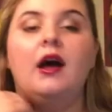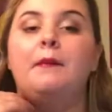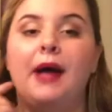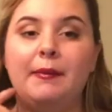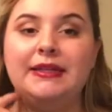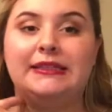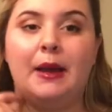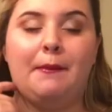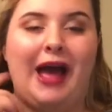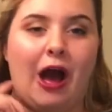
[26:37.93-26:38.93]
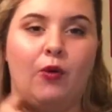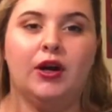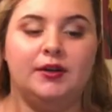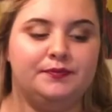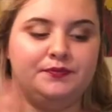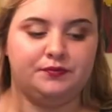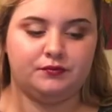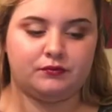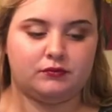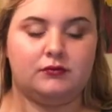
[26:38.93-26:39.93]
Pumice Power
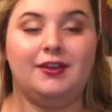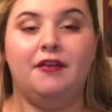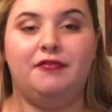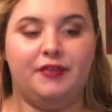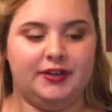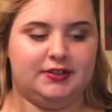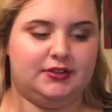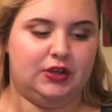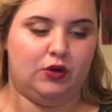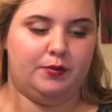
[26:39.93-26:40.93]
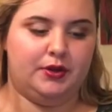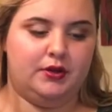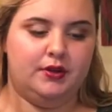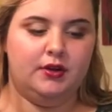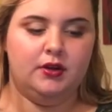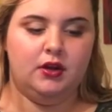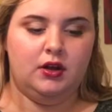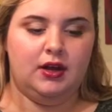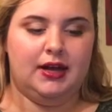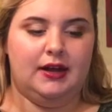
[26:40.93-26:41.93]
Foot Soap.
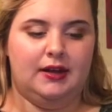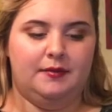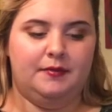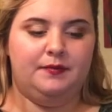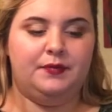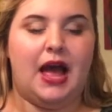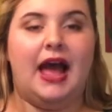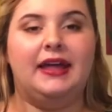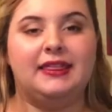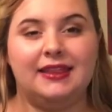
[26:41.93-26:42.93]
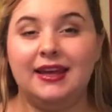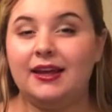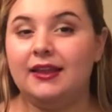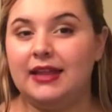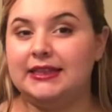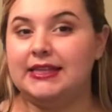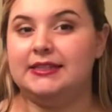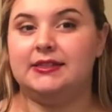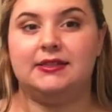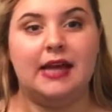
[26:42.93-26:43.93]
I think that
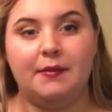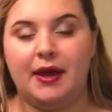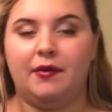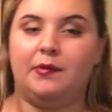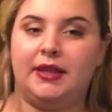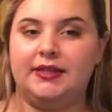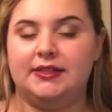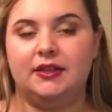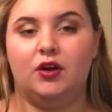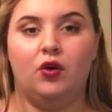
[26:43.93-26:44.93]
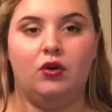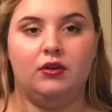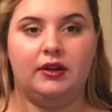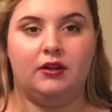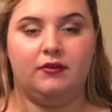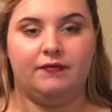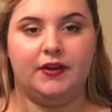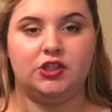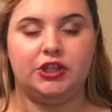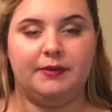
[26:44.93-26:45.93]
this is semi-replacing their old little
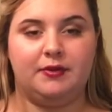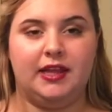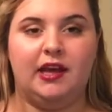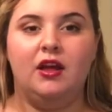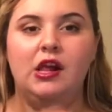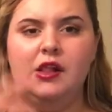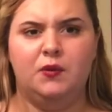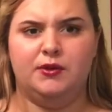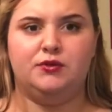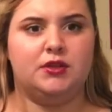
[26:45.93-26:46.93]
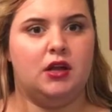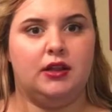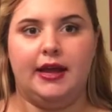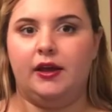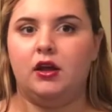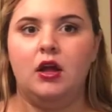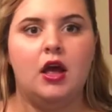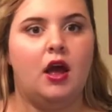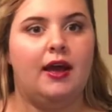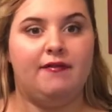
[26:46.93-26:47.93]
foot-shaped thing, which was on, like,
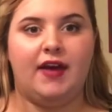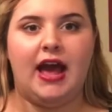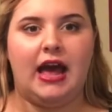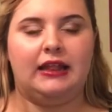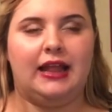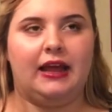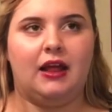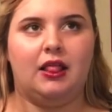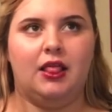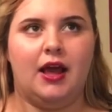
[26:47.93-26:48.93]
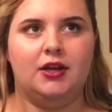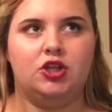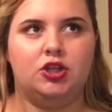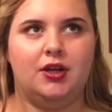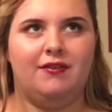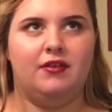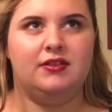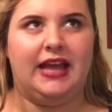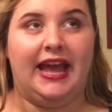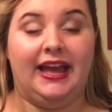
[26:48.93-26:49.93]
if I had, like, a LUSH
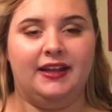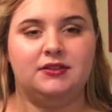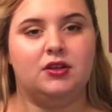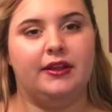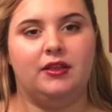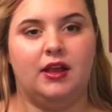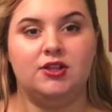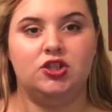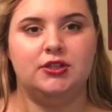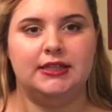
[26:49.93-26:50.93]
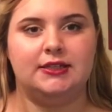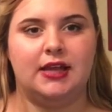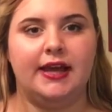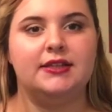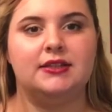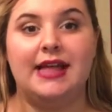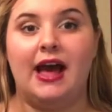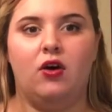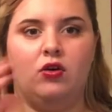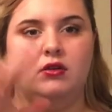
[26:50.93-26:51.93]
hates or, like, LUSH dislikes,
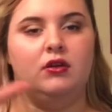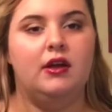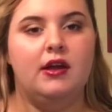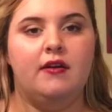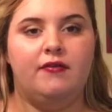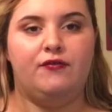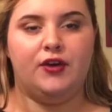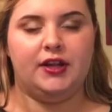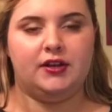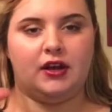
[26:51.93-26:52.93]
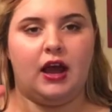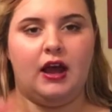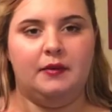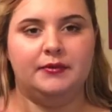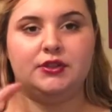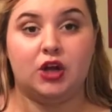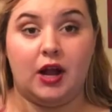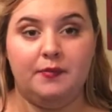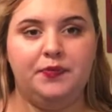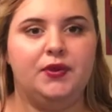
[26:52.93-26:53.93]
that old foot
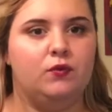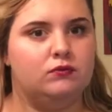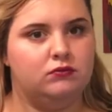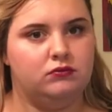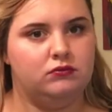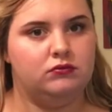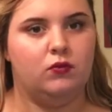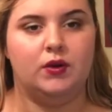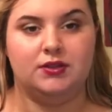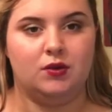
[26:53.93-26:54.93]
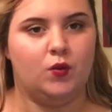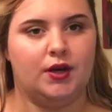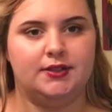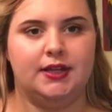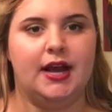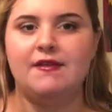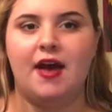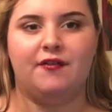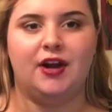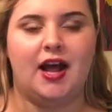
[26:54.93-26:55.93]
scrub was the worst thing I've
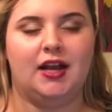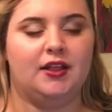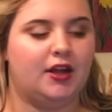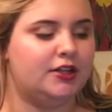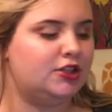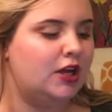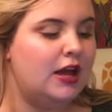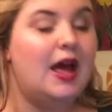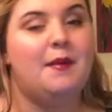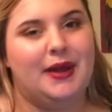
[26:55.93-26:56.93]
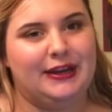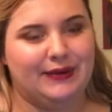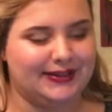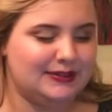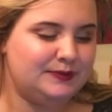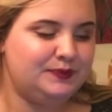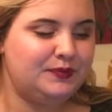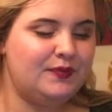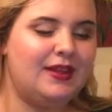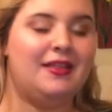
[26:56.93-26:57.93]
ever had at LUSH. But anyways,
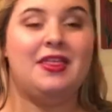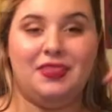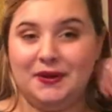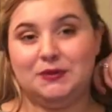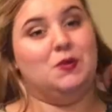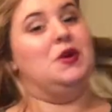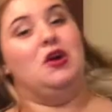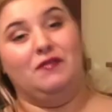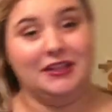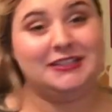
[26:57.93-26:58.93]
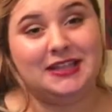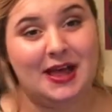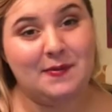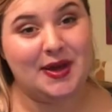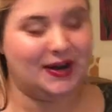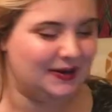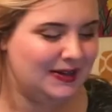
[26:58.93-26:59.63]
this one hopefully is a lot better.